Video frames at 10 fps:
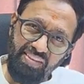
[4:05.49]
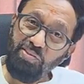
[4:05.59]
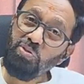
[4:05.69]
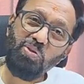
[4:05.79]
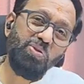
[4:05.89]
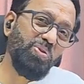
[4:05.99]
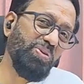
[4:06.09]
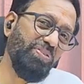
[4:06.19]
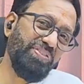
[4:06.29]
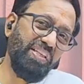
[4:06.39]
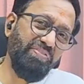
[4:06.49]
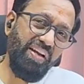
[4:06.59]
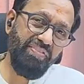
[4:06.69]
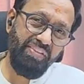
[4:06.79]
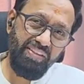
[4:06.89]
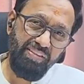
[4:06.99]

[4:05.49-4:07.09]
This is the story of survival.